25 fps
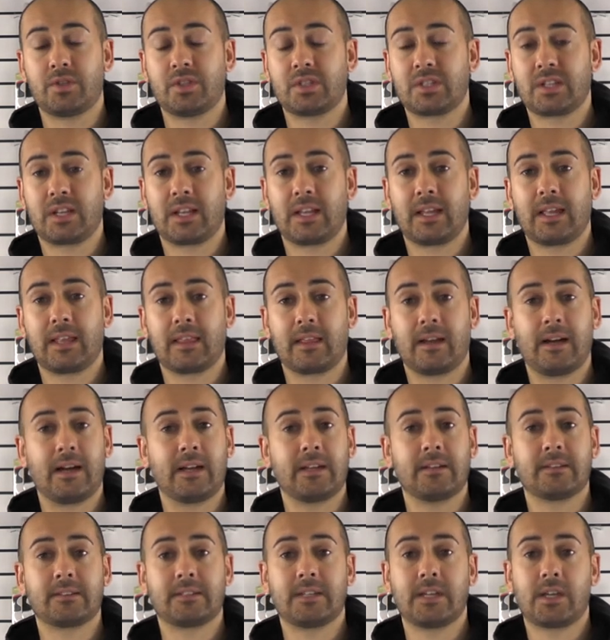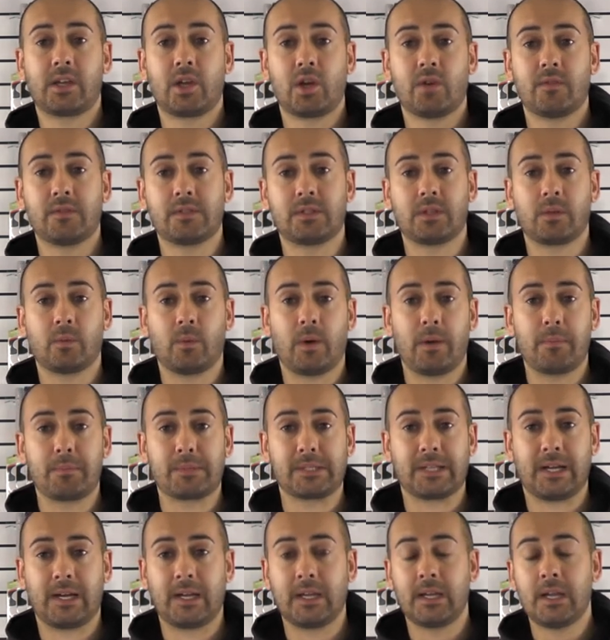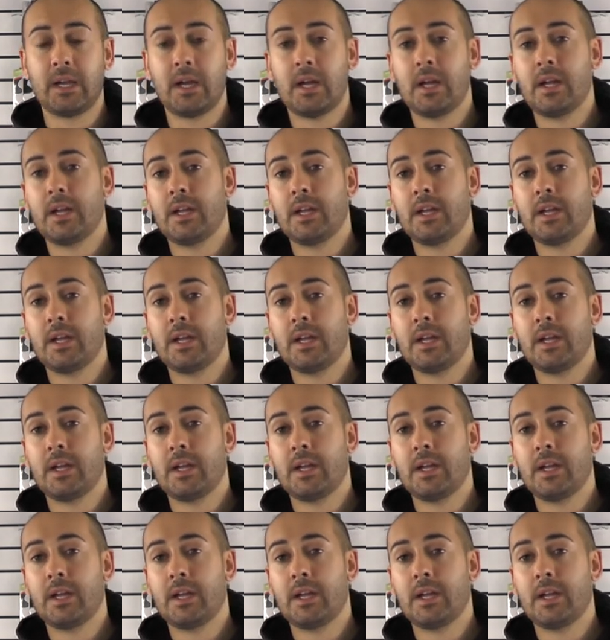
Just click that, it'll take you over to the website.